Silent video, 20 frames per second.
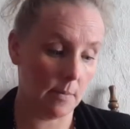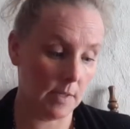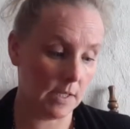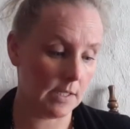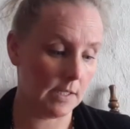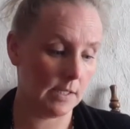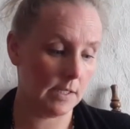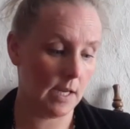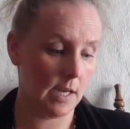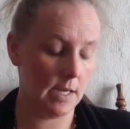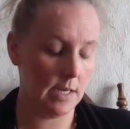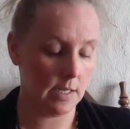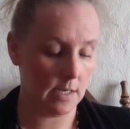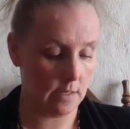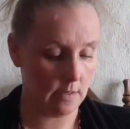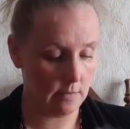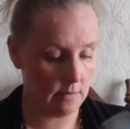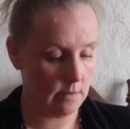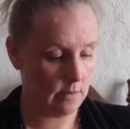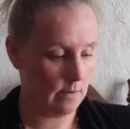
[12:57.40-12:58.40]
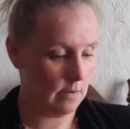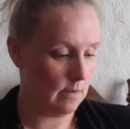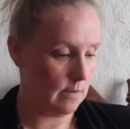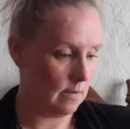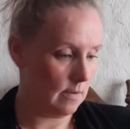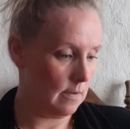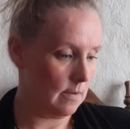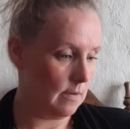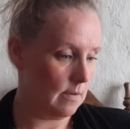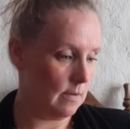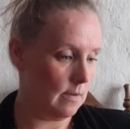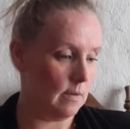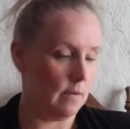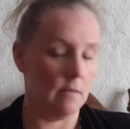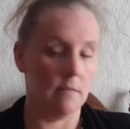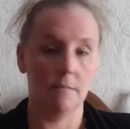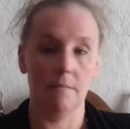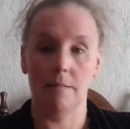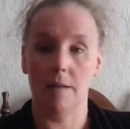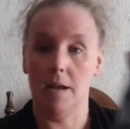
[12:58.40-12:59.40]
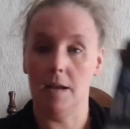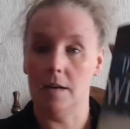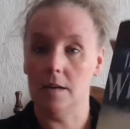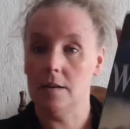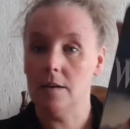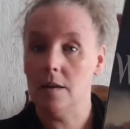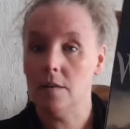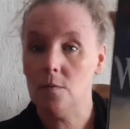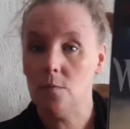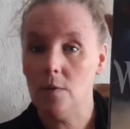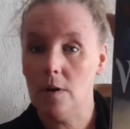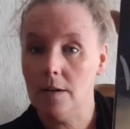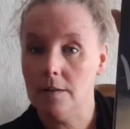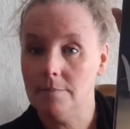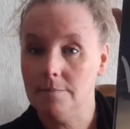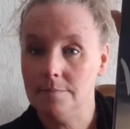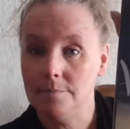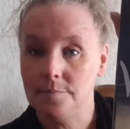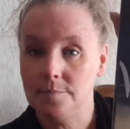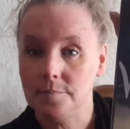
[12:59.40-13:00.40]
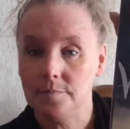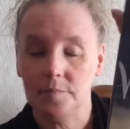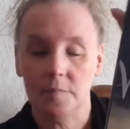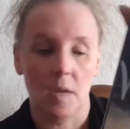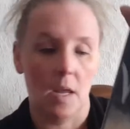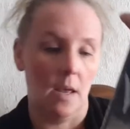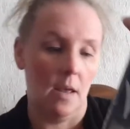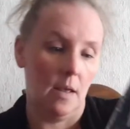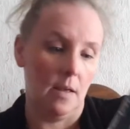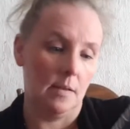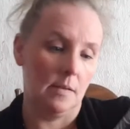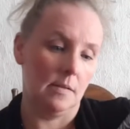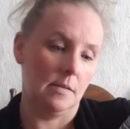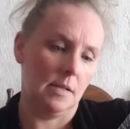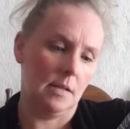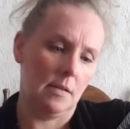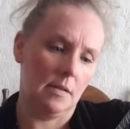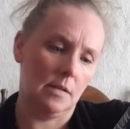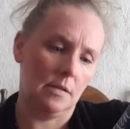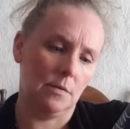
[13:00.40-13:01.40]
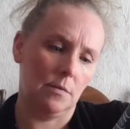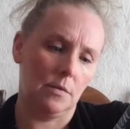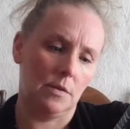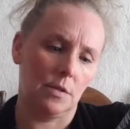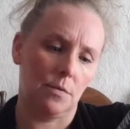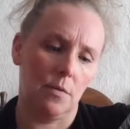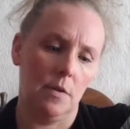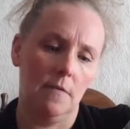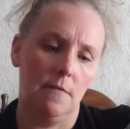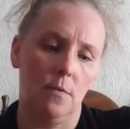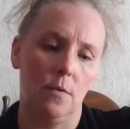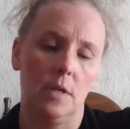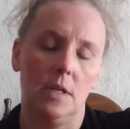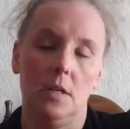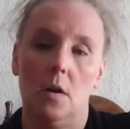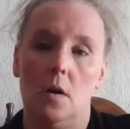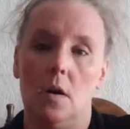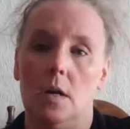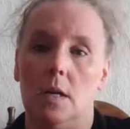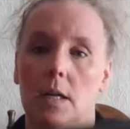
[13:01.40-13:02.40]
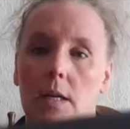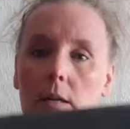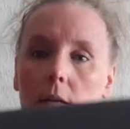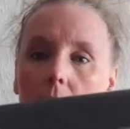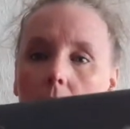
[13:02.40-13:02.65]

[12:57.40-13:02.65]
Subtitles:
excited. And another one. See, this was $3.49